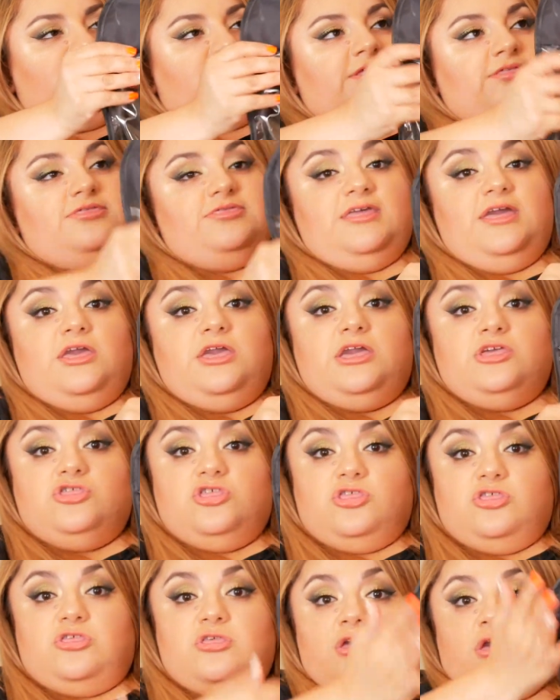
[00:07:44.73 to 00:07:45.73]
As you can see,
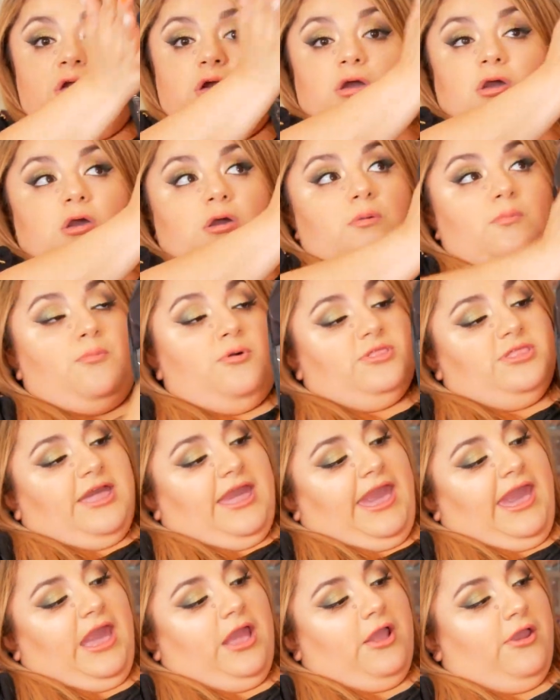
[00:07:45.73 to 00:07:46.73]
you can just
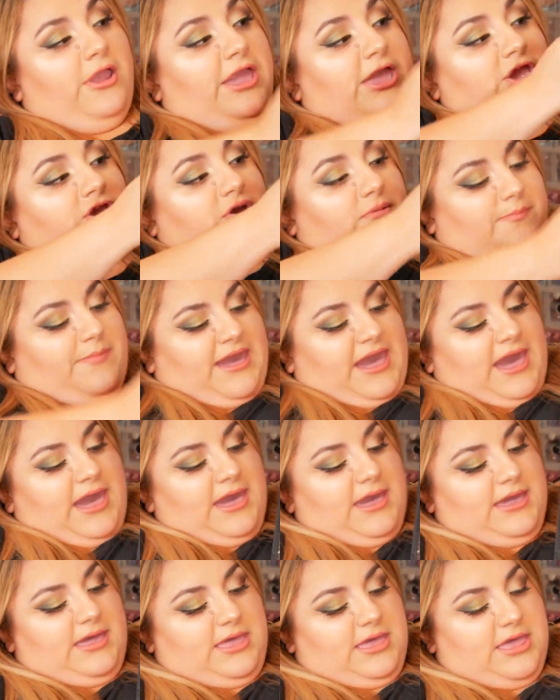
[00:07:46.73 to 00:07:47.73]
put the hanger in your
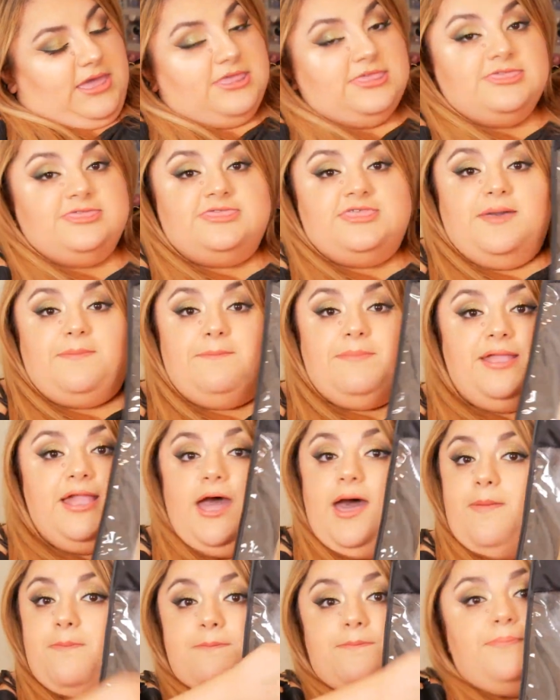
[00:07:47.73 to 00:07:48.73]
bag, zip
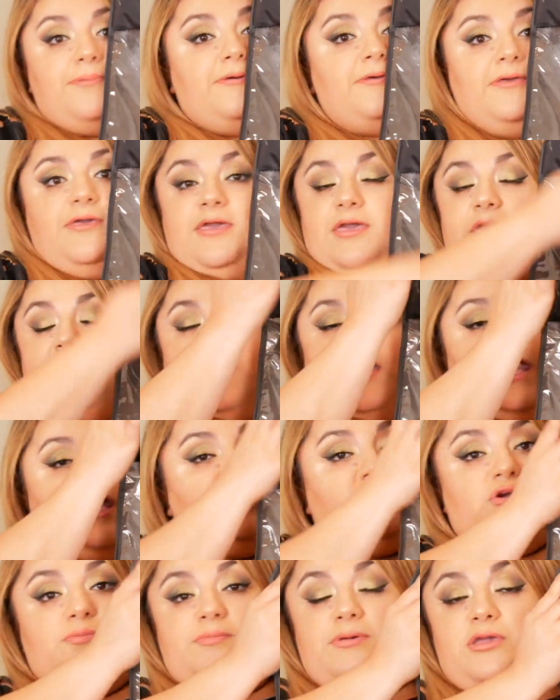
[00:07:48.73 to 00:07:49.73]
it up,
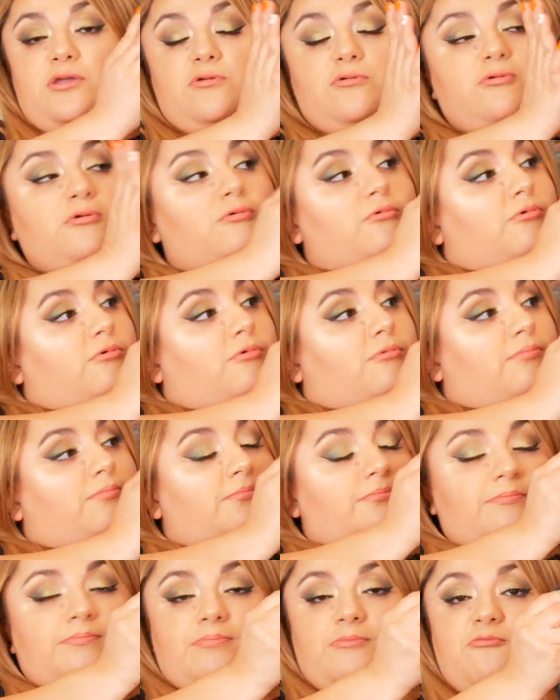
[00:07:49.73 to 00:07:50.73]
and you'll be
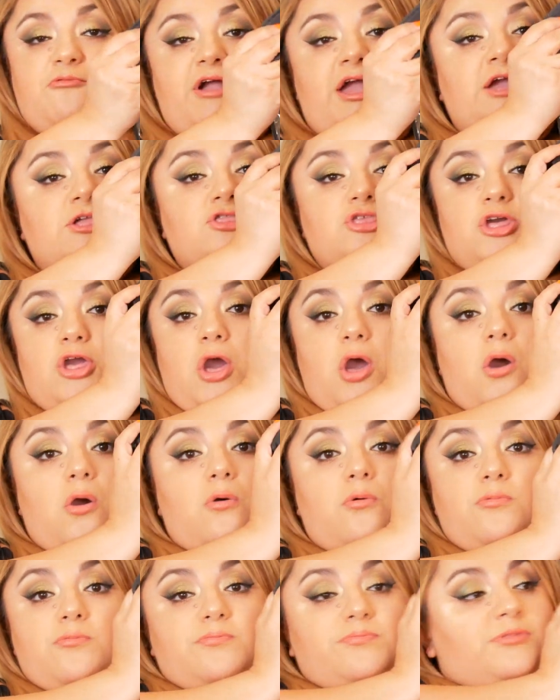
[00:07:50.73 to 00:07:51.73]
ready to
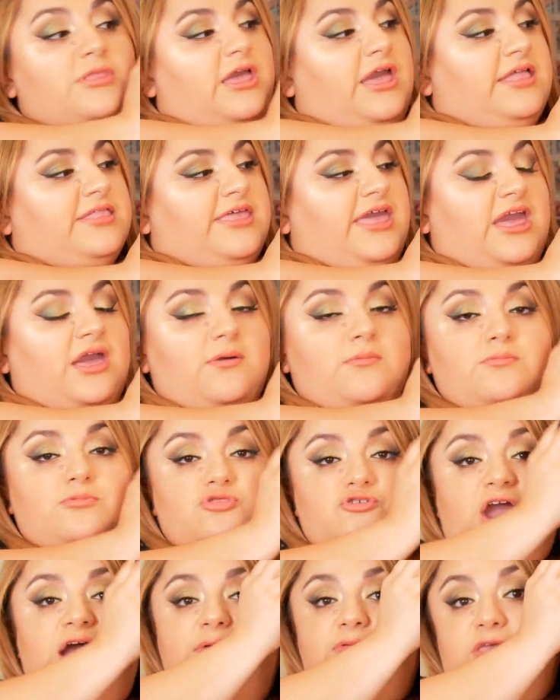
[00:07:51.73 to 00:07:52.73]
go and take
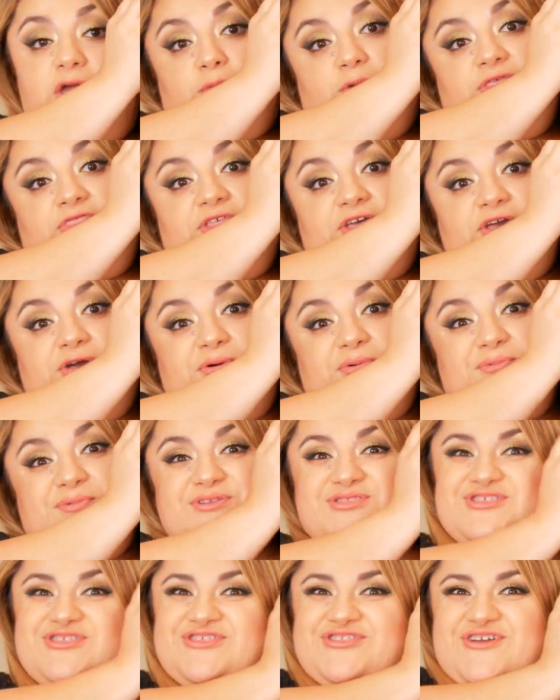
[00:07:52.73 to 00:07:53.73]
them traveling with you,
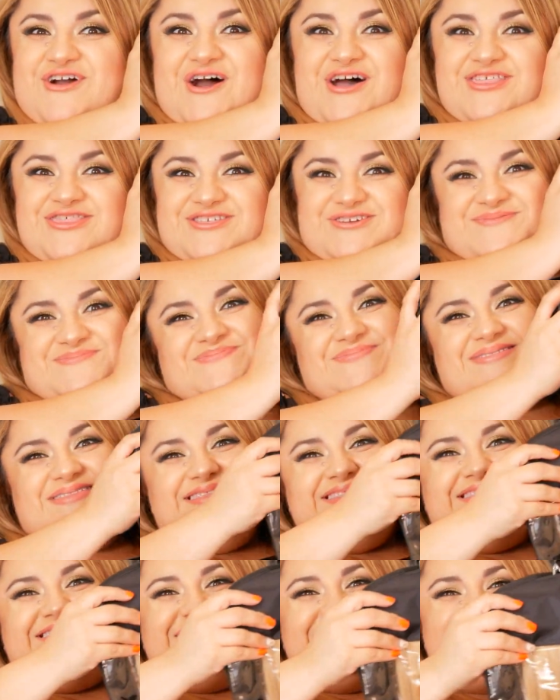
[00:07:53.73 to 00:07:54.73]
which is awesome.
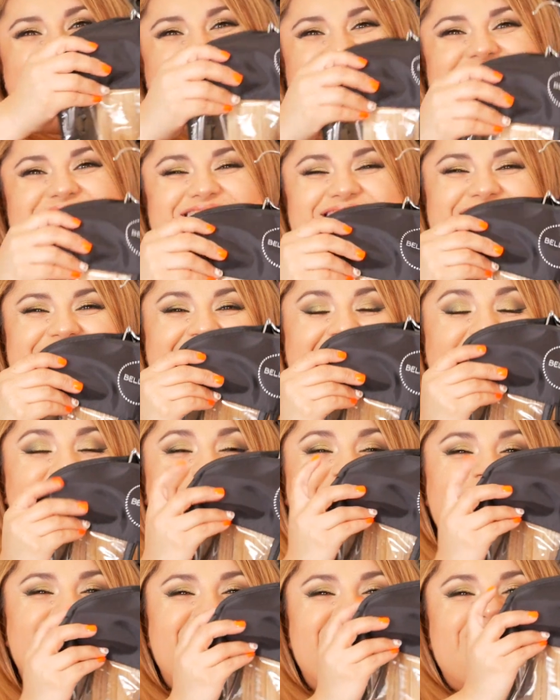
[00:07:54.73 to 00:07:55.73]

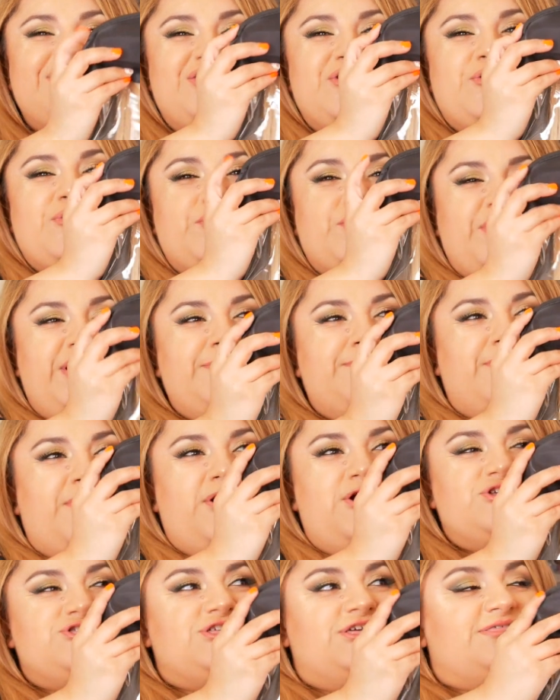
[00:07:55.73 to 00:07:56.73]
So this is a
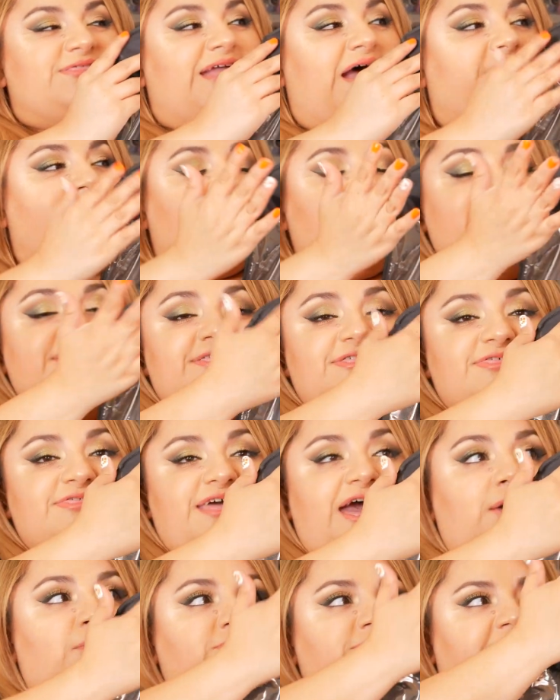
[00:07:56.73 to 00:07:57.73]
great purchase. Now
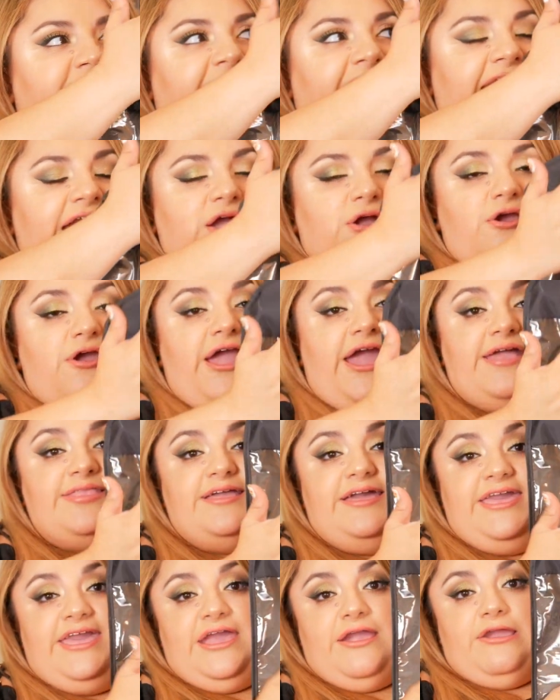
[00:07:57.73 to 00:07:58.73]
this set with the
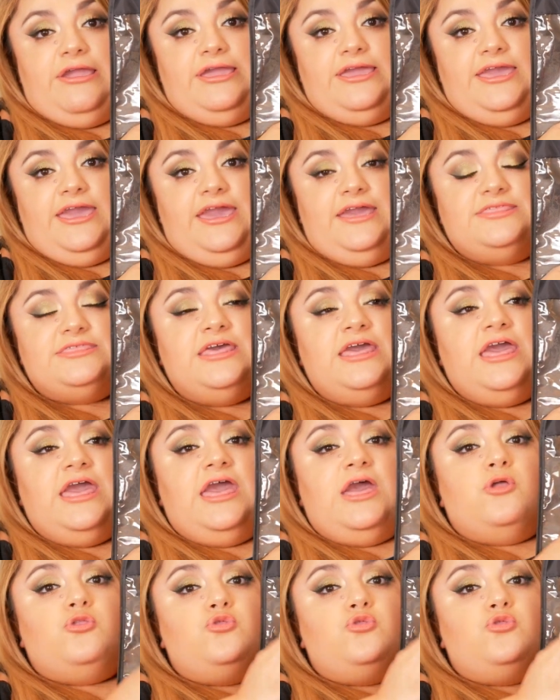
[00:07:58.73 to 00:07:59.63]
hanger and the carrying case,